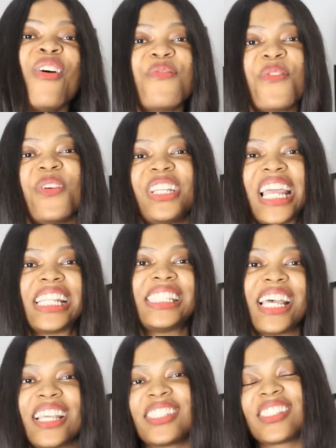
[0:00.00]
for their
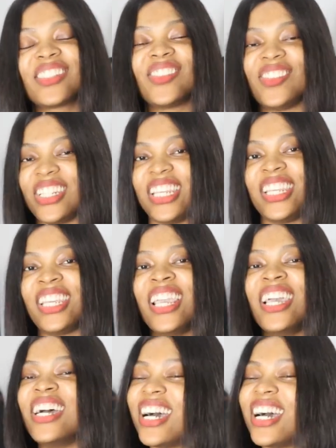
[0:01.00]
task today.